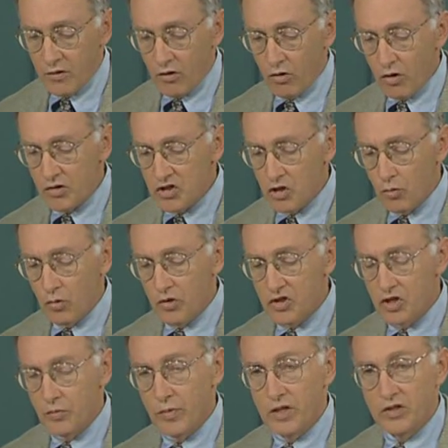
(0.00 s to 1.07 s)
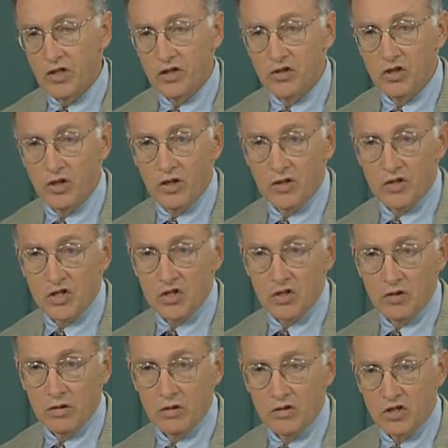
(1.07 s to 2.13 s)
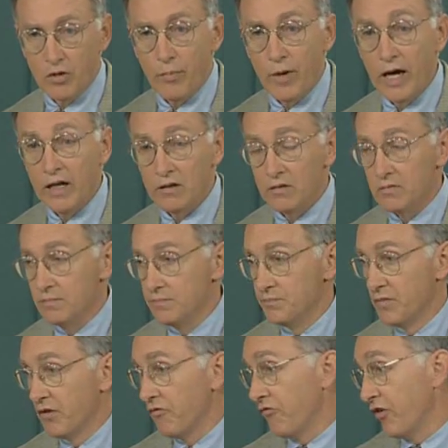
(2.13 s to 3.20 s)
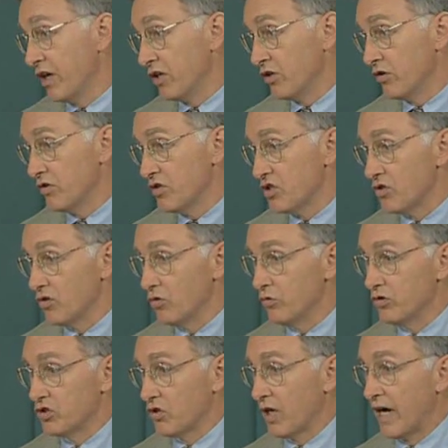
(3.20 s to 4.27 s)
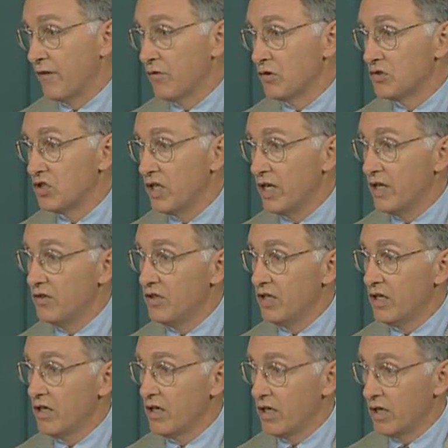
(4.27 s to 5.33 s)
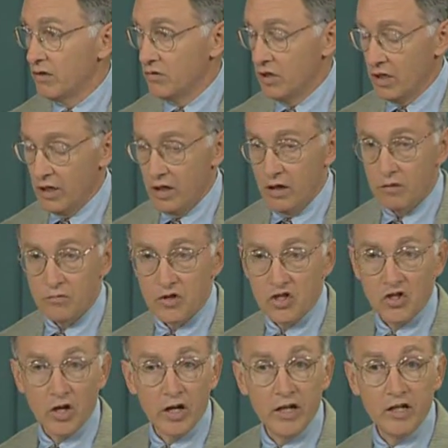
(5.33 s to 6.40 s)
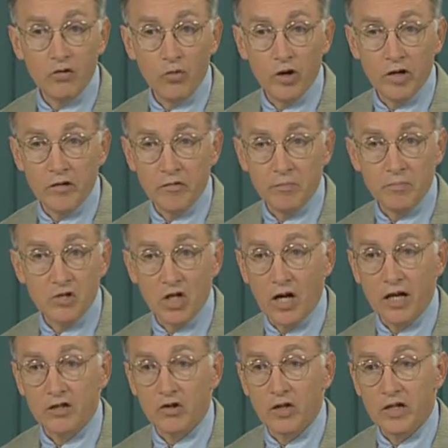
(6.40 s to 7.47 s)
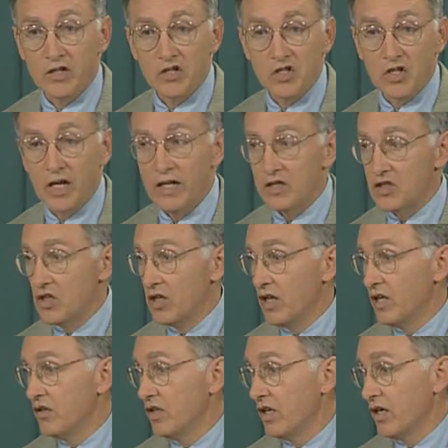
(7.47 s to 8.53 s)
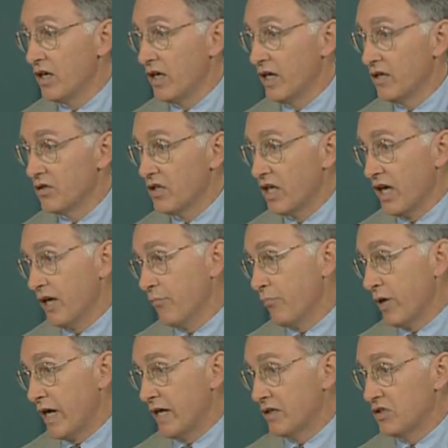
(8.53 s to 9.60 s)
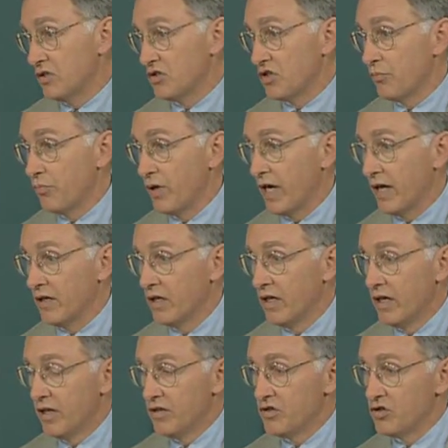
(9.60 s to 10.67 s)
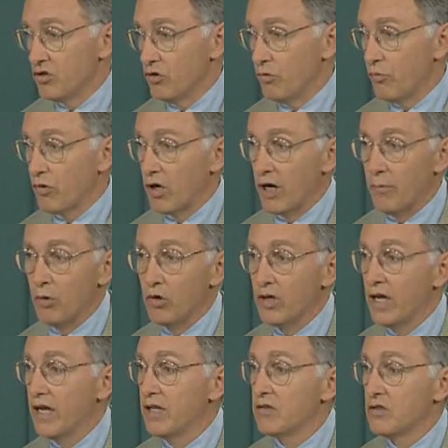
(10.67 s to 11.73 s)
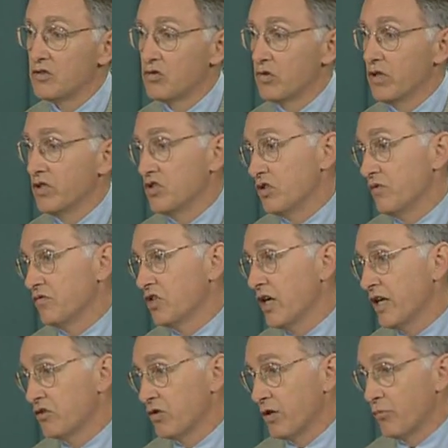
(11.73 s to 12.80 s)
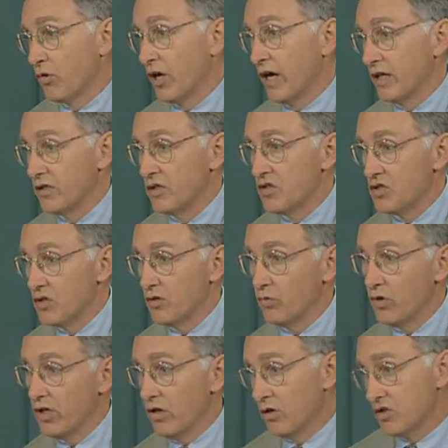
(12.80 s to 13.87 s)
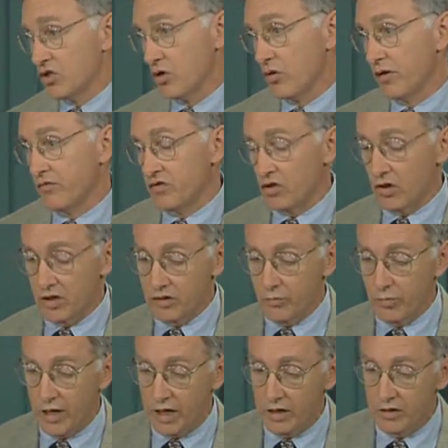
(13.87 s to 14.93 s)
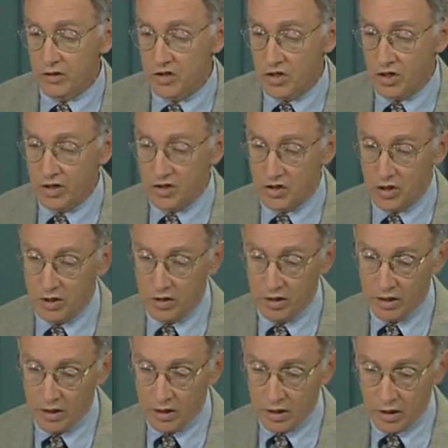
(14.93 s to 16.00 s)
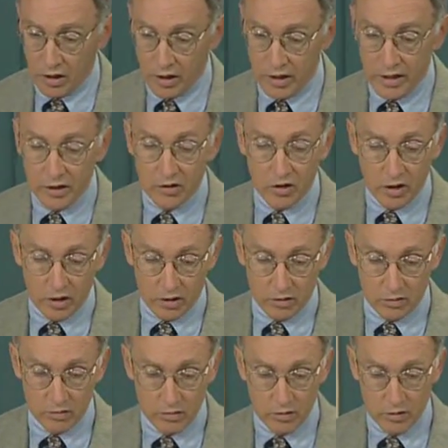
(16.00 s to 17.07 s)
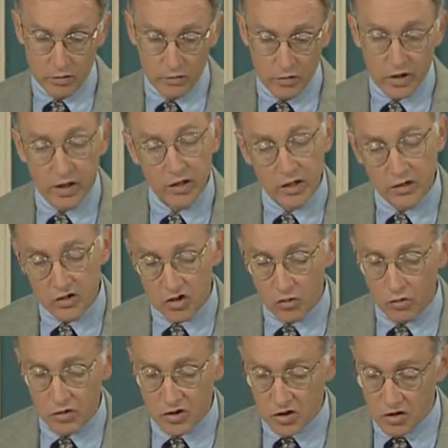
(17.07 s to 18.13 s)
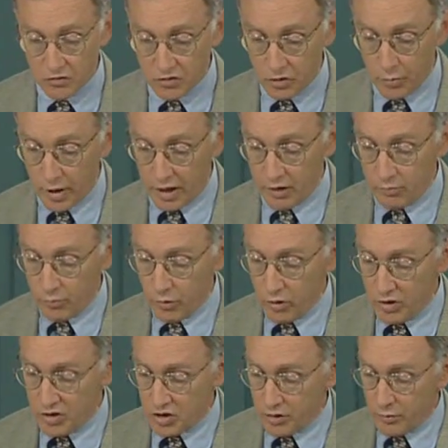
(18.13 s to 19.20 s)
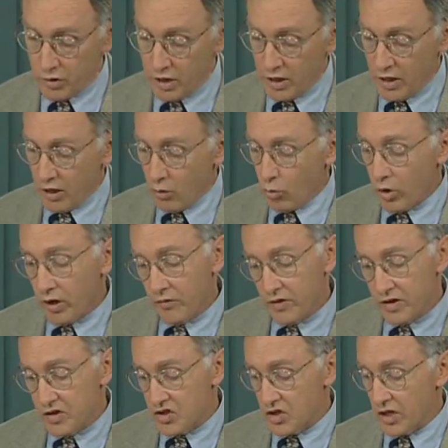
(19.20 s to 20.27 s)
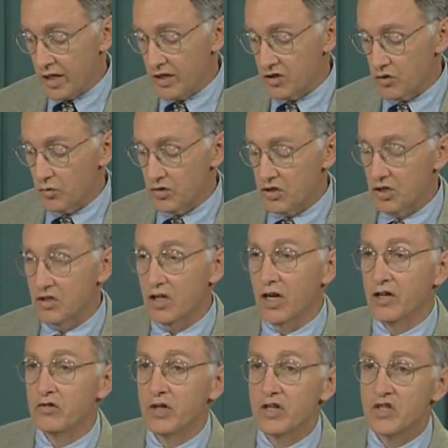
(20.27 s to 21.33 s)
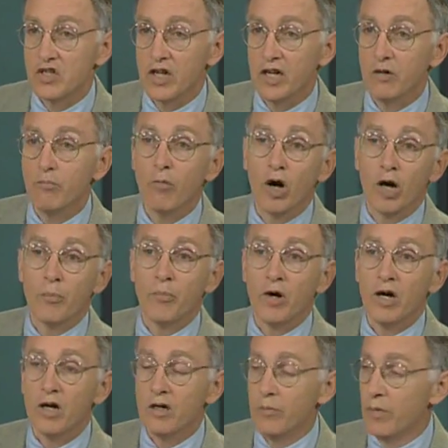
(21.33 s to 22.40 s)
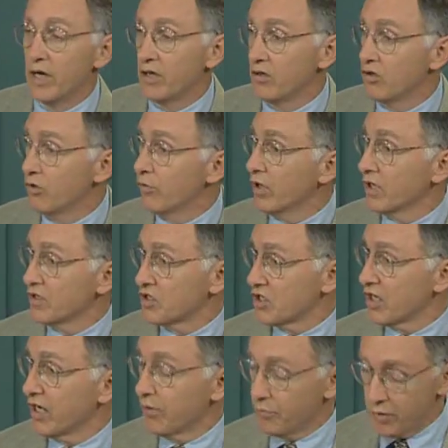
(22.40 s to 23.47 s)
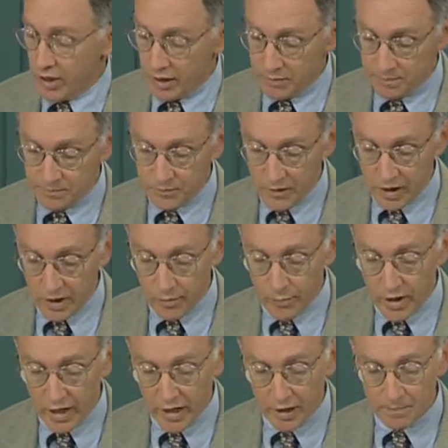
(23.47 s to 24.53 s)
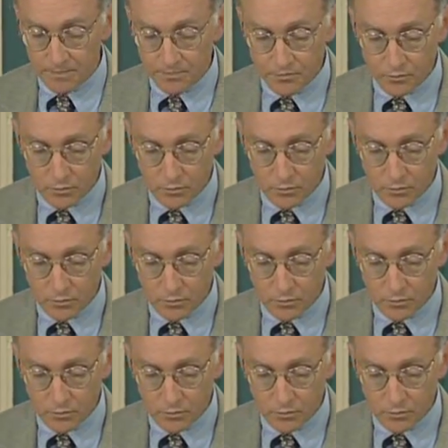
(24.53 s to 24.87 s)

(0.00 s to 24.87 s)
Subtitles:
There also were some indigenous Tibetan figures who traveled to India and studied with tantric saints in India and came back to Tibet to promulgate the tradition of tantric practice that we also have talked about in discussing the Indian sources of Tibetan Buddhism. One of these saints was the tantric saint Marpa, about whom I'll say a bit in a minute.